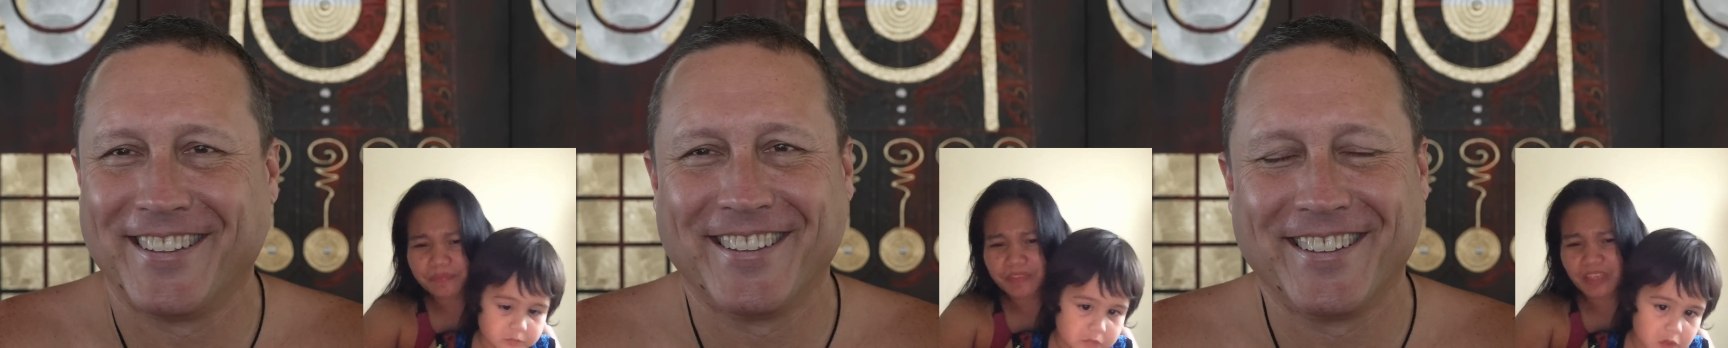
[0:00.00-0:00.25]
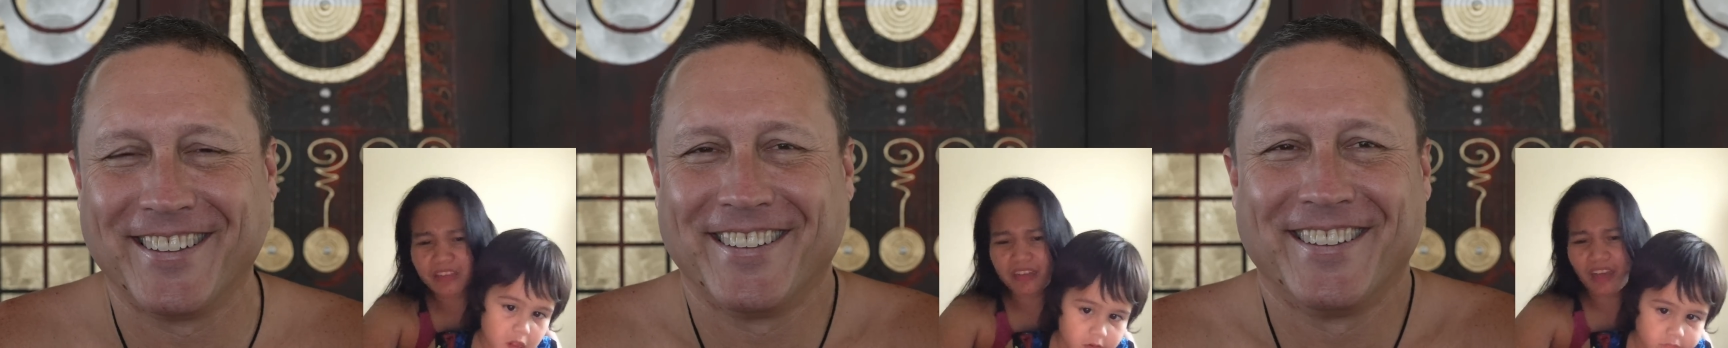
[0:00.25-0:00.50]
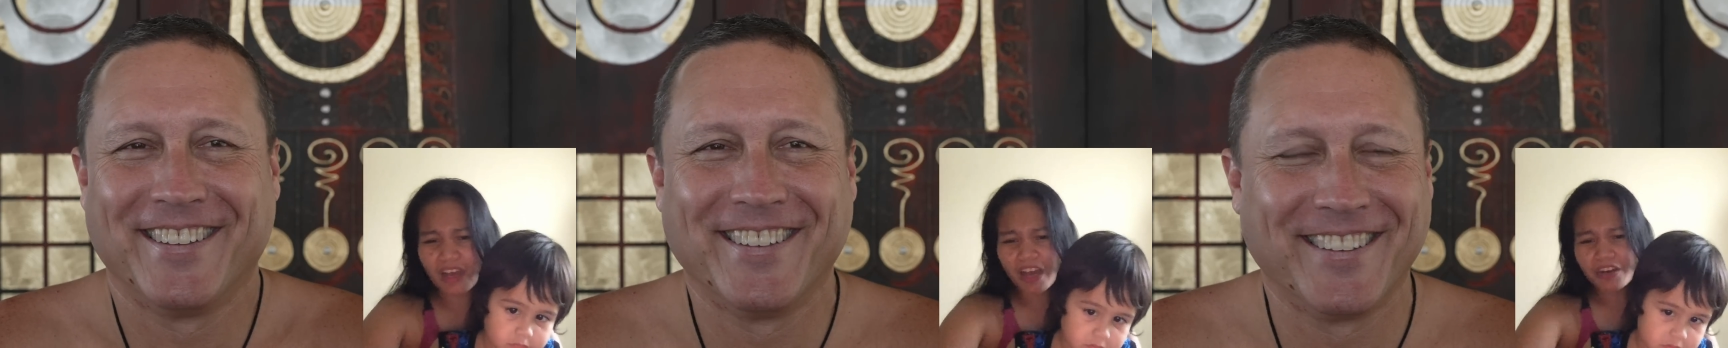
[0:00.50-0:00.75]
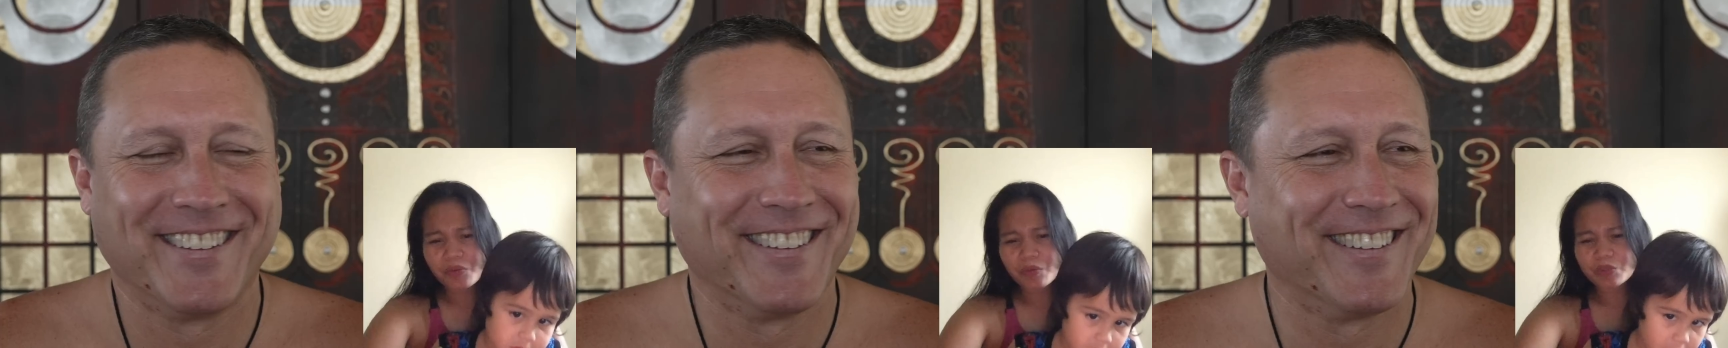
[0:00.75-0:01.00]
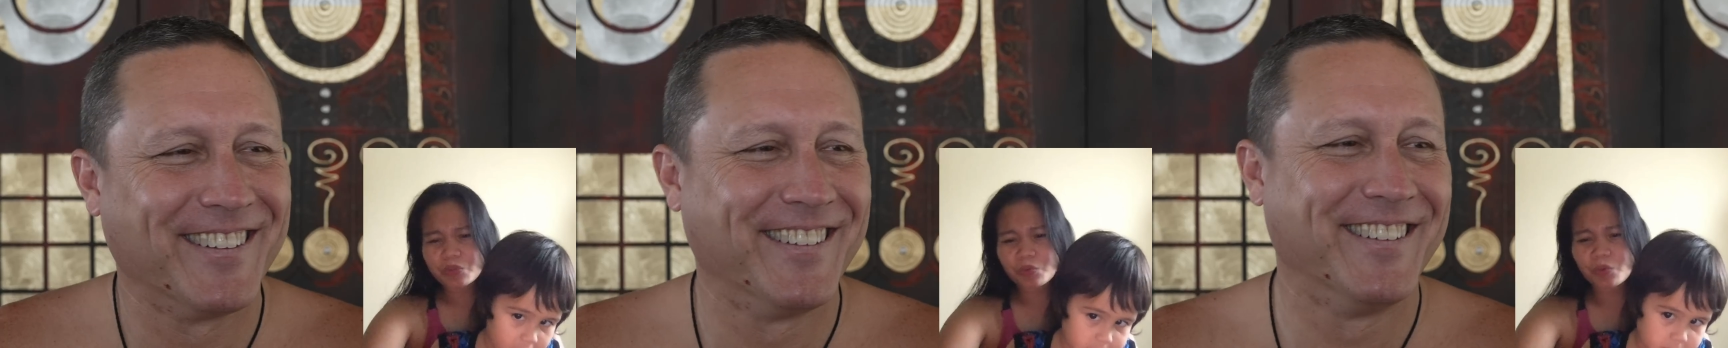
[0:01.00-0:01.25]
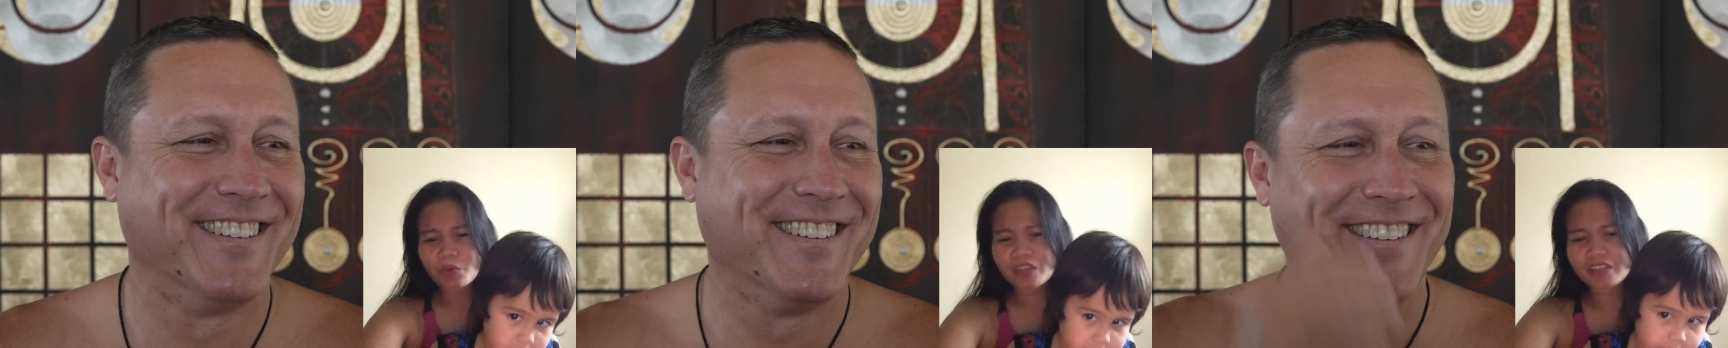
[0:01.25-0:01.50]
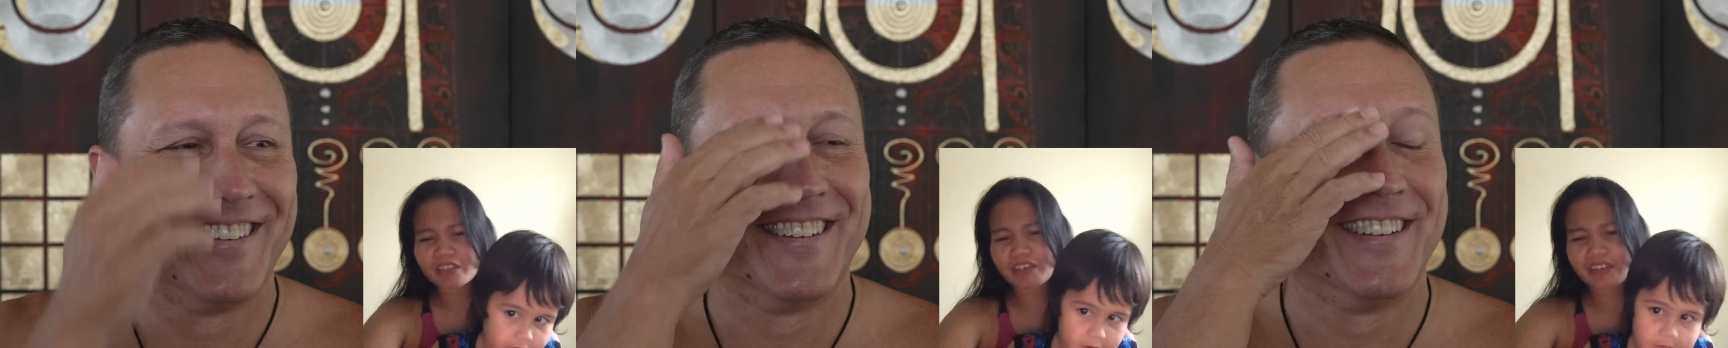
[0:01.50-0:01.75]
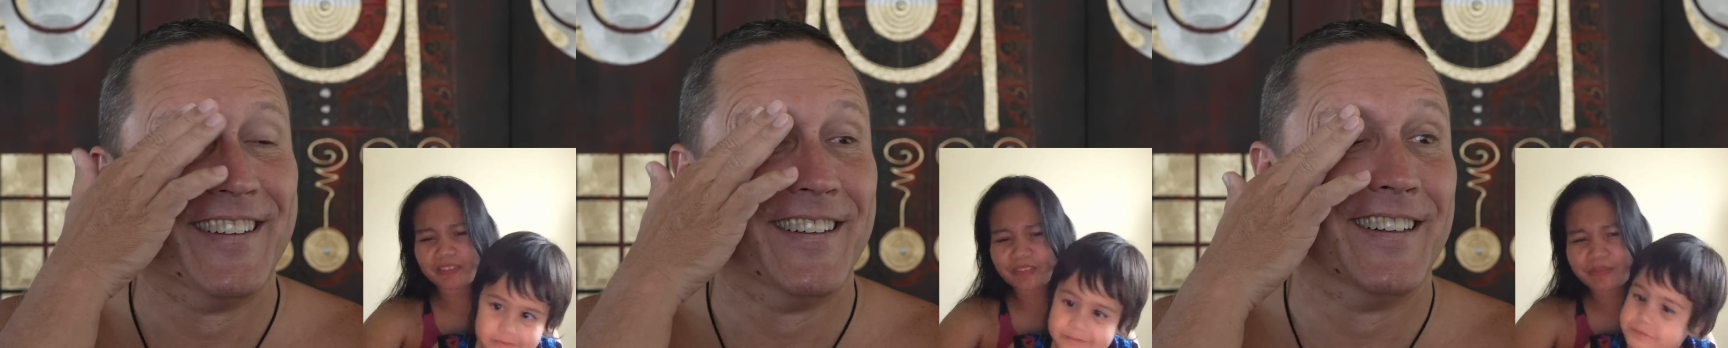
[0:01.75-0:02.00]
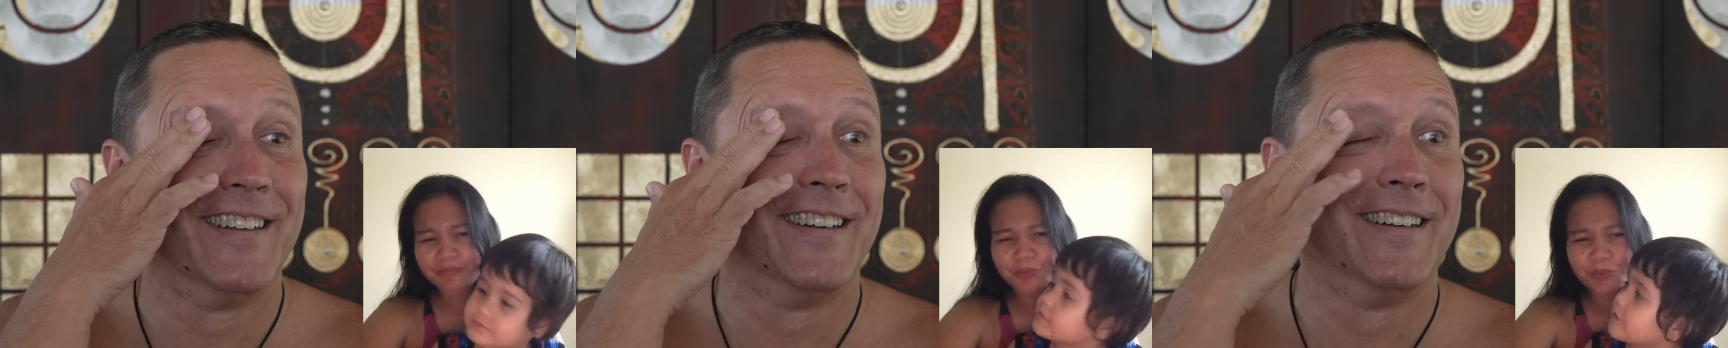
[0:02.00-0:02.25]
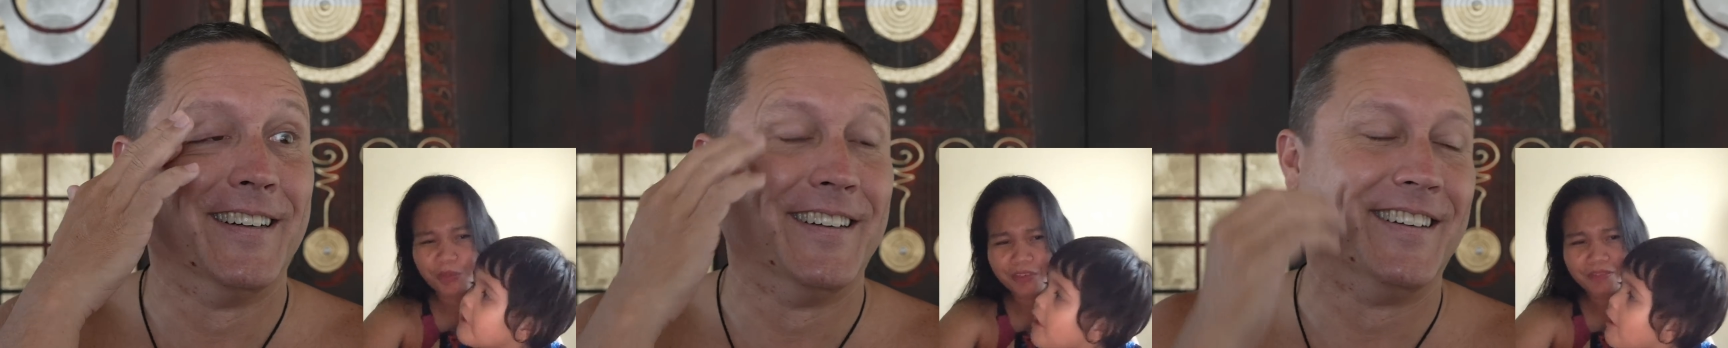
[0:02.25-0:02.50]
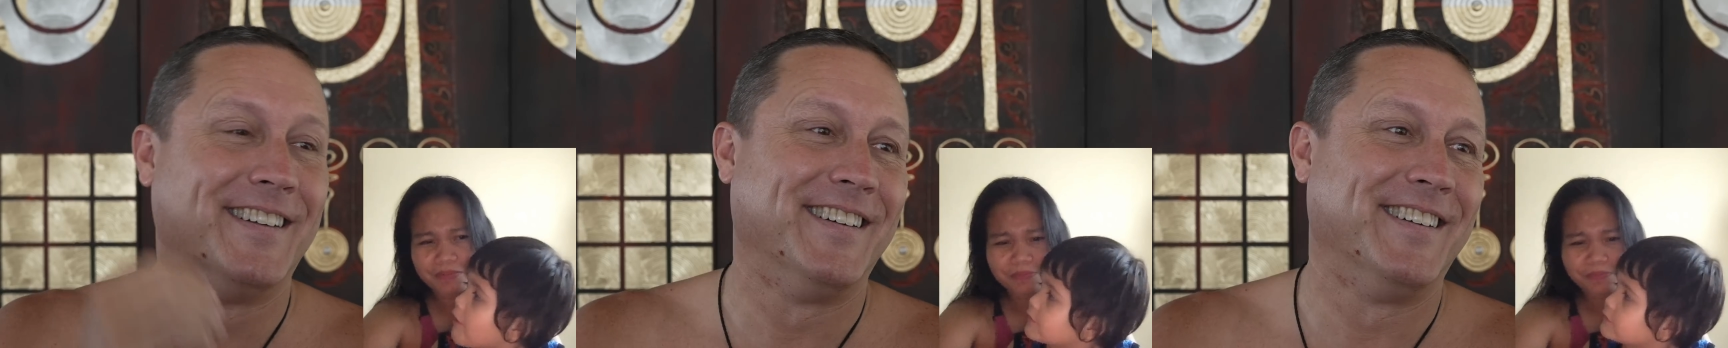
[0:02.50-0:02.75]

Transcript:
Speaker 1: Then I don't want to go in the store.